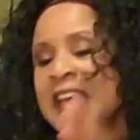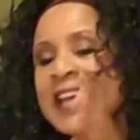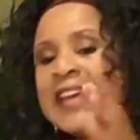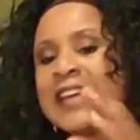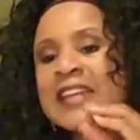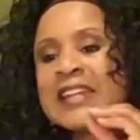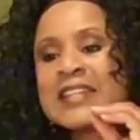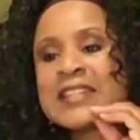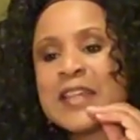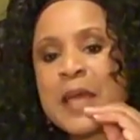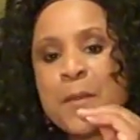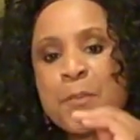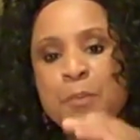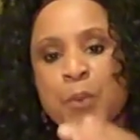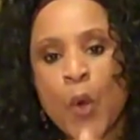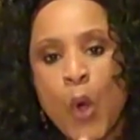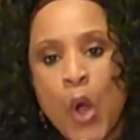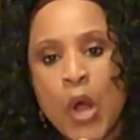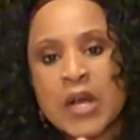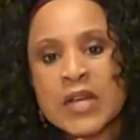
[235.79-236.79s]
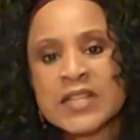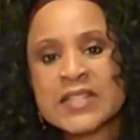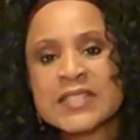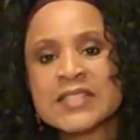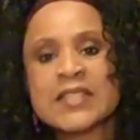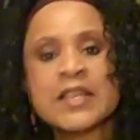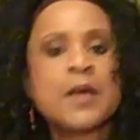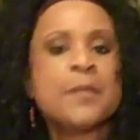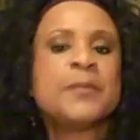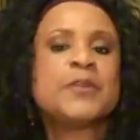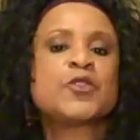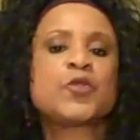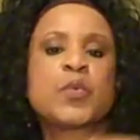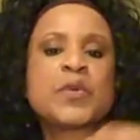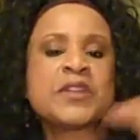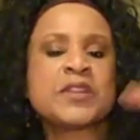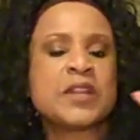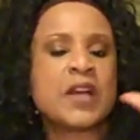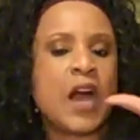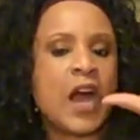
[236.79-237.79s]
It is a pause
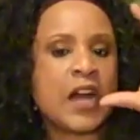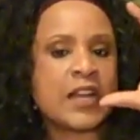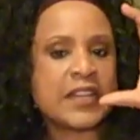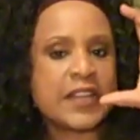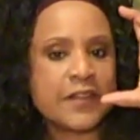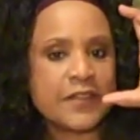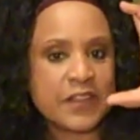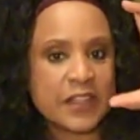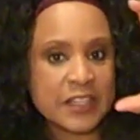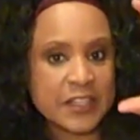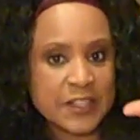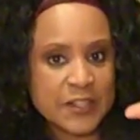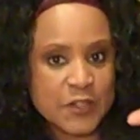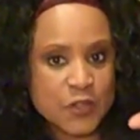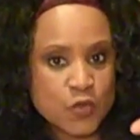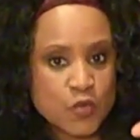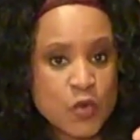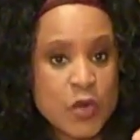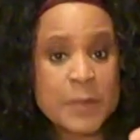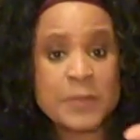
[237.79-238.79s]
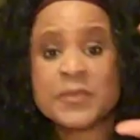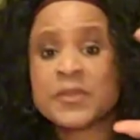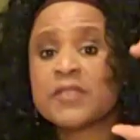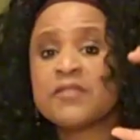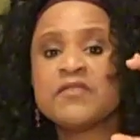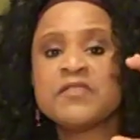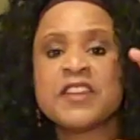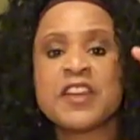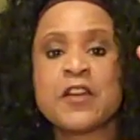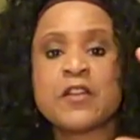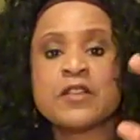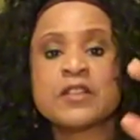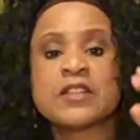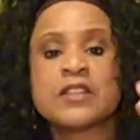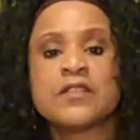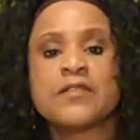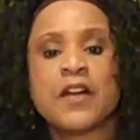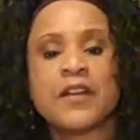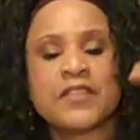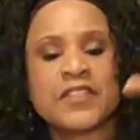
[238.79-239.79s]
between God giving a descriptive
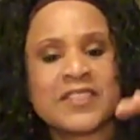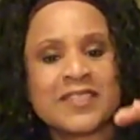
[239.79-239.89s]
narrative of the